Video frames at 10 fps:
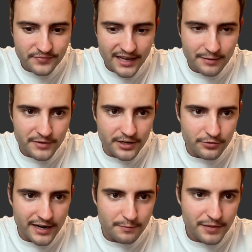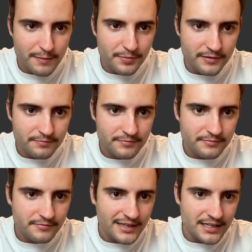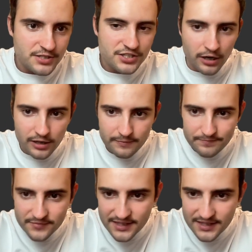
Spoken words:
And I'm going to write pip install.